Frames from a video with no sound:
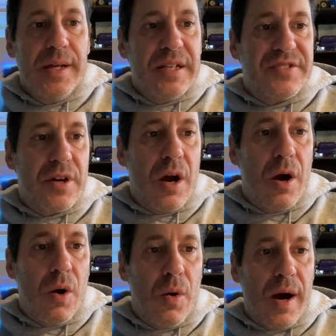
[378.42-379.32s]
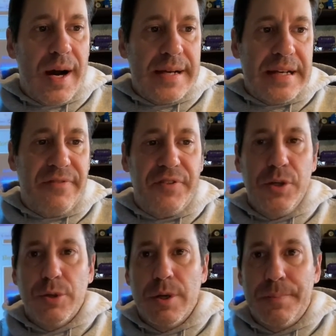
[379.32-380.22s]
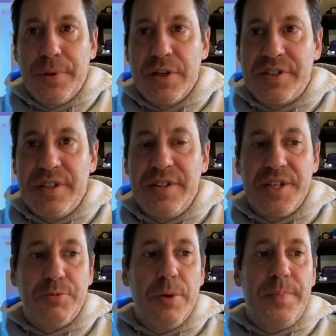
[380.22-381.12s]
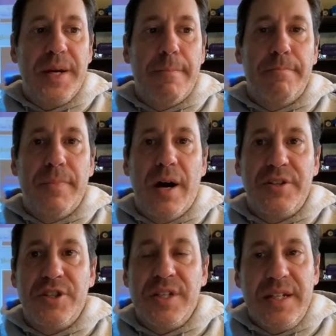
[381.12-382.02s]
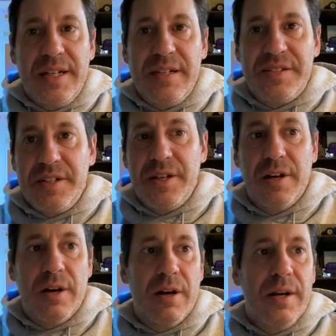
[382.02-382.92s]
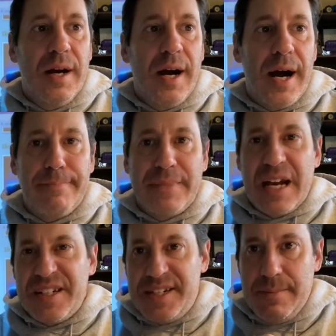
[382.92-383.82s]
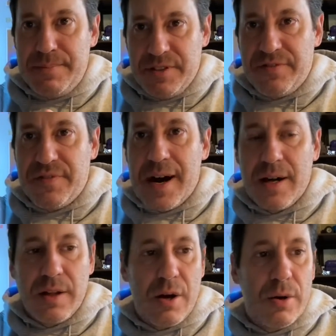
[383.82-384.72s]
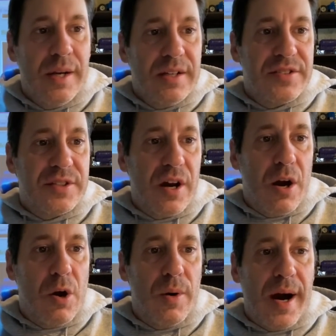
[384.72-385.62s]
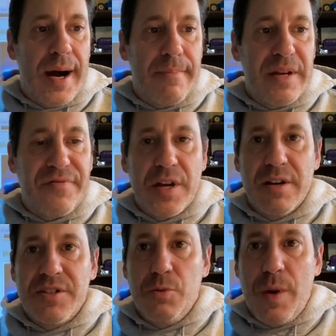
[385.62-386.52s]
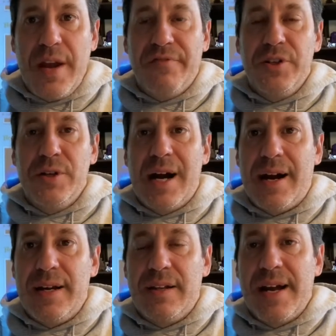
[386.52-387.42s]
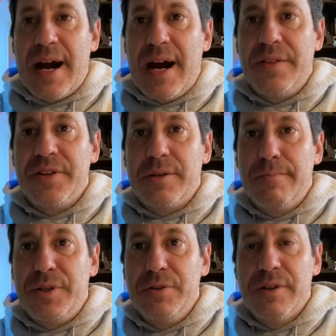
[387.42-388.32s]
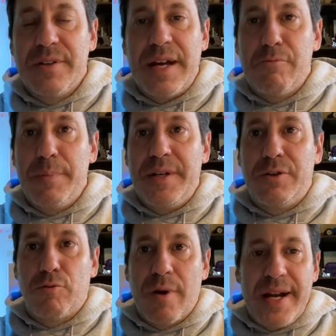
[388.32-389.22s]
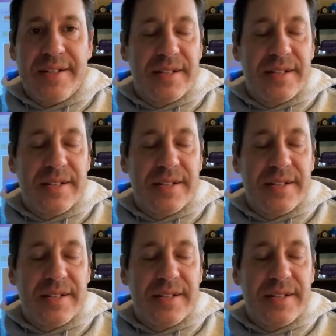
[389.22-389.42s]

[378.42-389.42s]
So if you were in person, this would be a much easier kind of tip to follow. So if there is a way for you to highlight on the computer, that would be great.